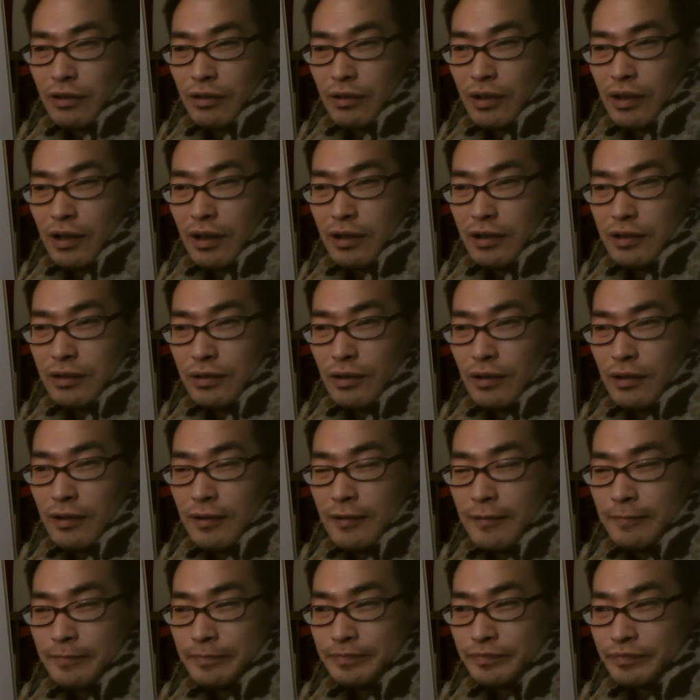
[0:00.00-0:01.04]
Okay, so
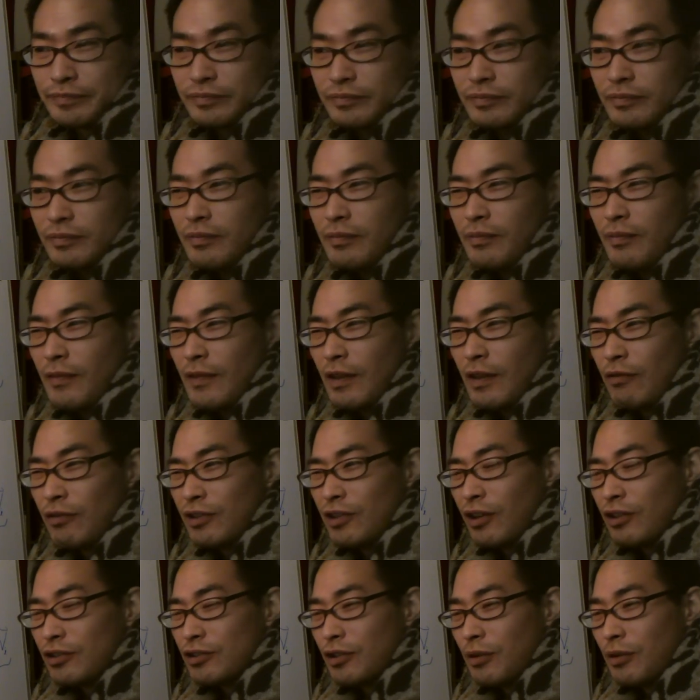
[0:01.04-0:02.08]
we
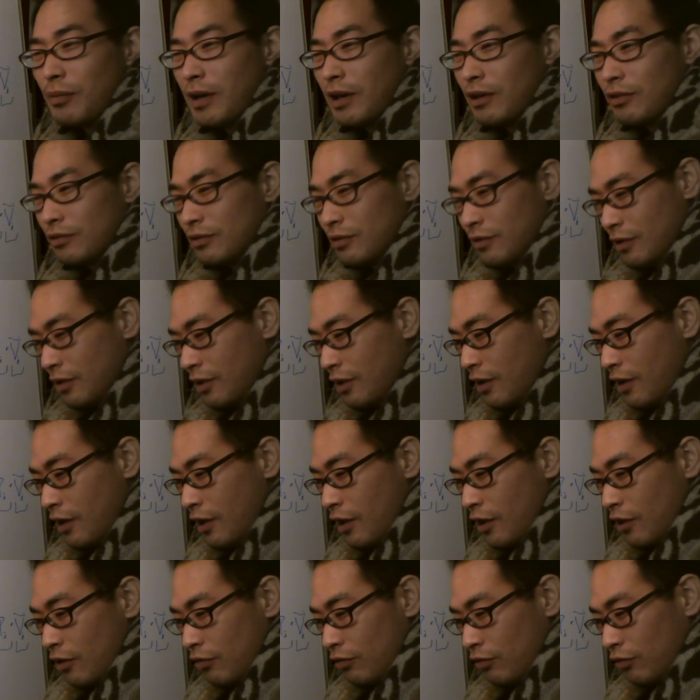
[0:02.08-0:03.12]
talked about
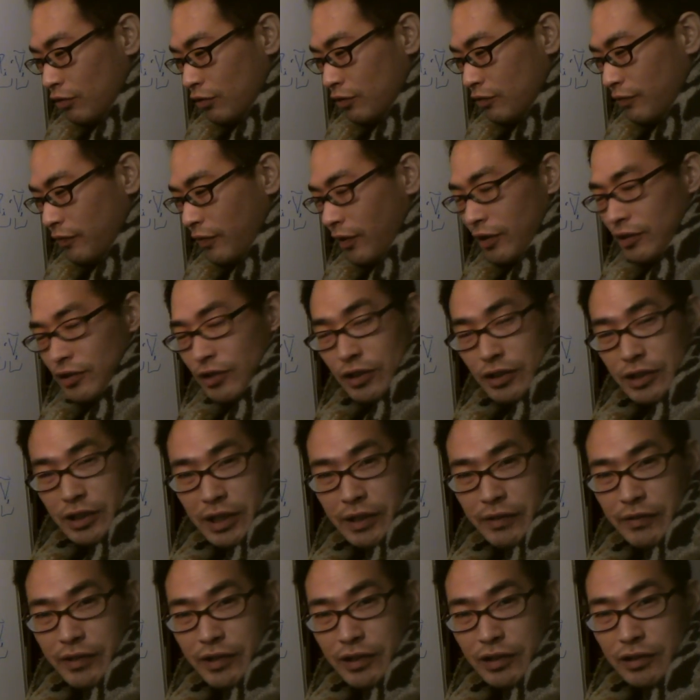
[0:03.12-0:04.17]
good versus
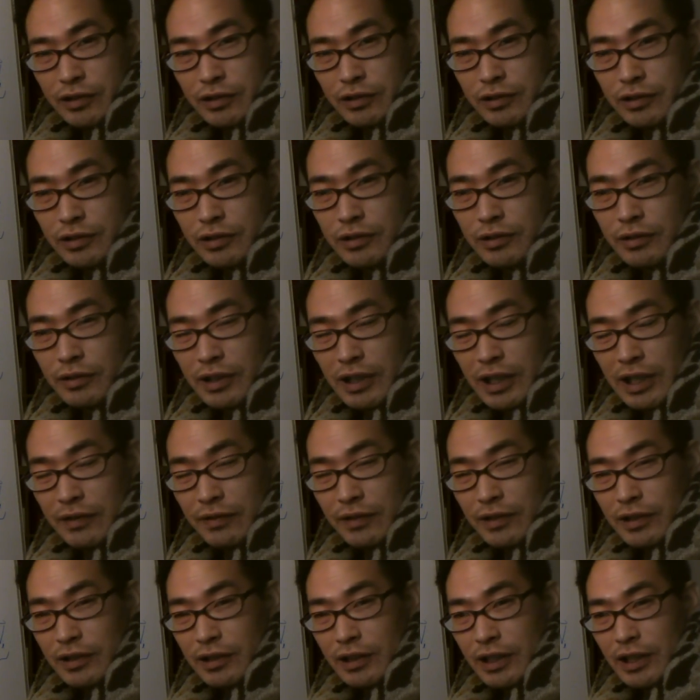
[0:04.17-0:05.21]
evil.
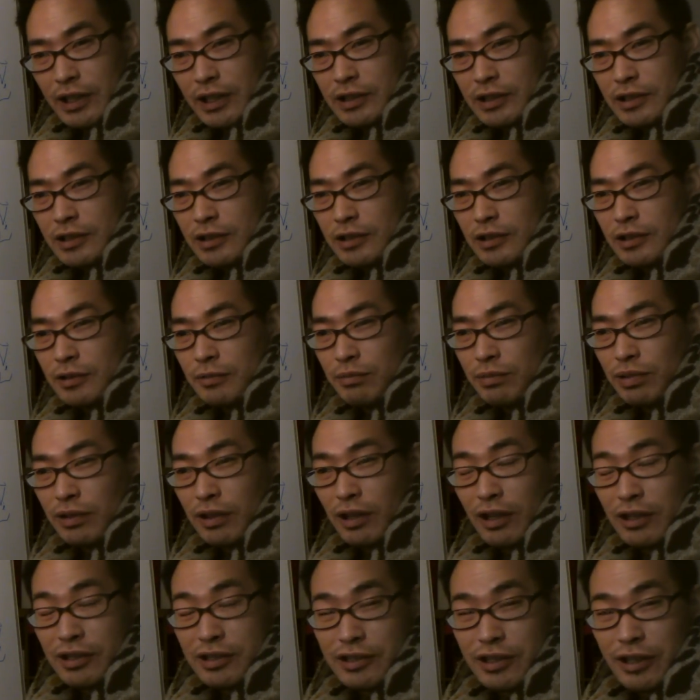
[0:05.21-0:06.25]
Evil is
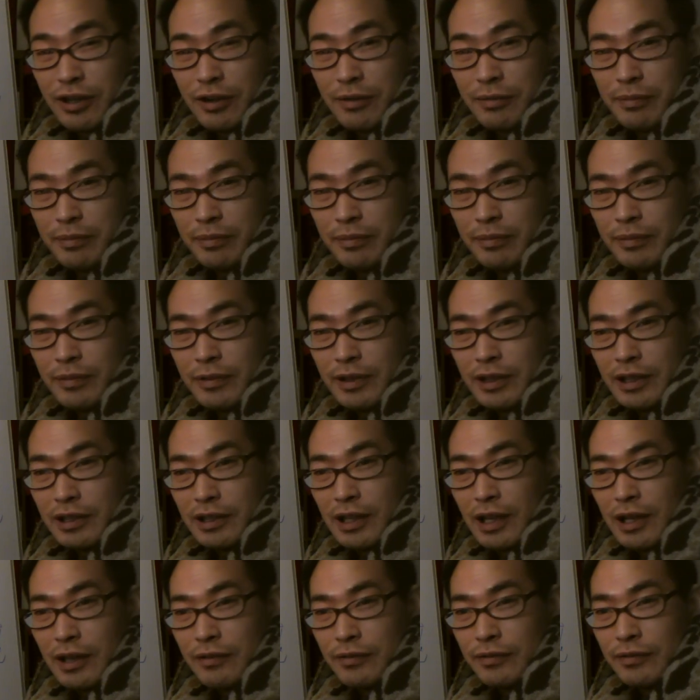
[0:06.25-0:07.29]
plus sum in
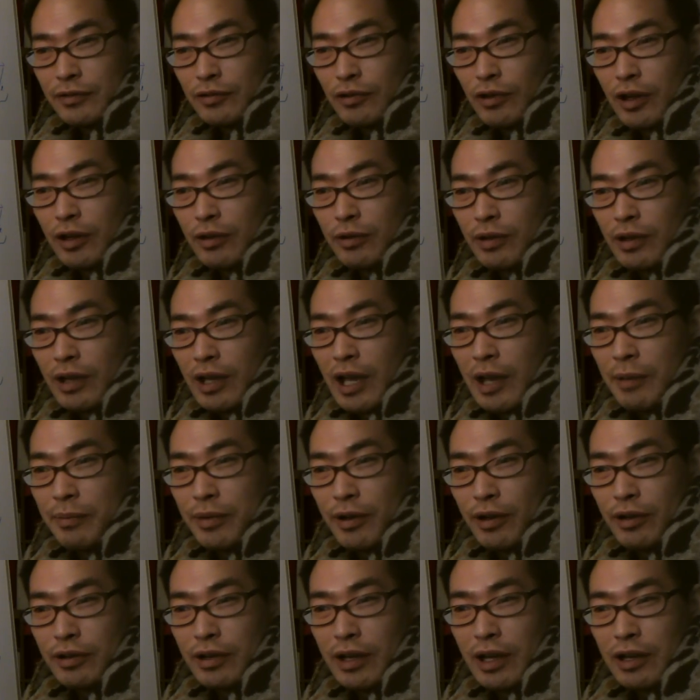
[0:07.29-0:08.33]
life. You are
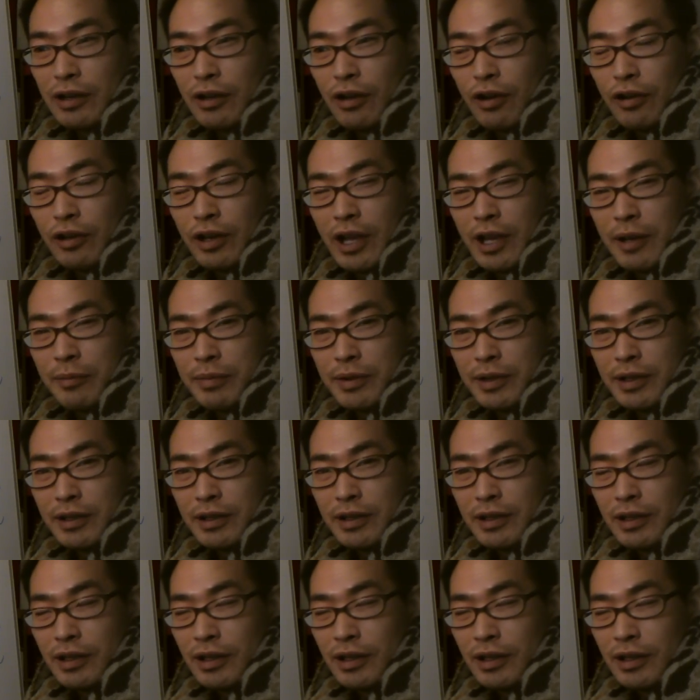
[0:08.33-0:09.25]
happier than unhappy.